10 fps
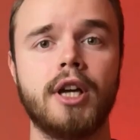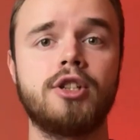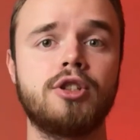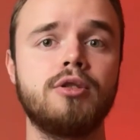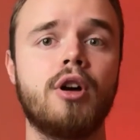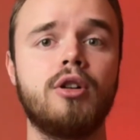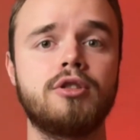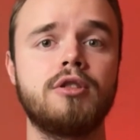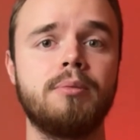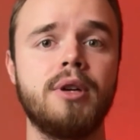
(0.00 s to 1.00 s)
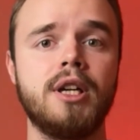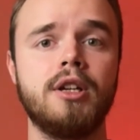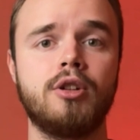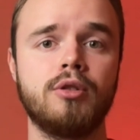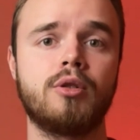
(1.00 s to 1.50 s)
It should also be
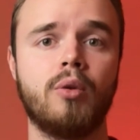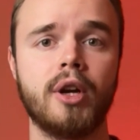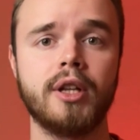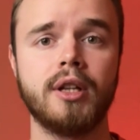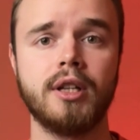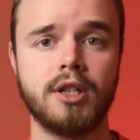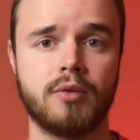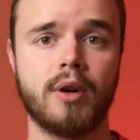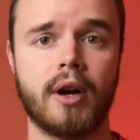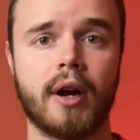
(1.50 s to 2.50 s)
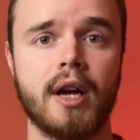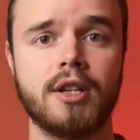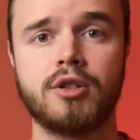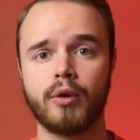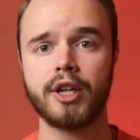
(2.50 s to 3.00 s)
good quality knitwear,
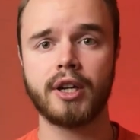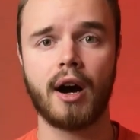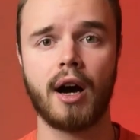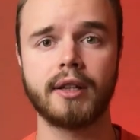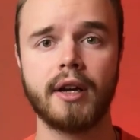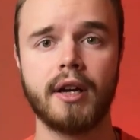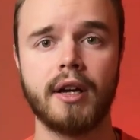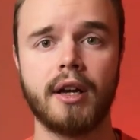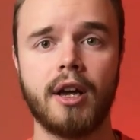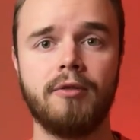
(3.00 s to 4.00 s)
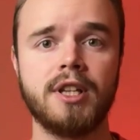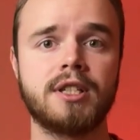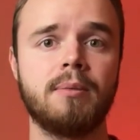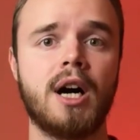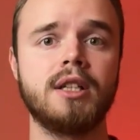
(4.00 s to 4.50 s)
straight cut. If
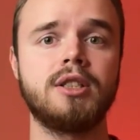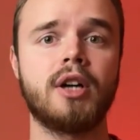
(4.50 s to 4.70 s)
this model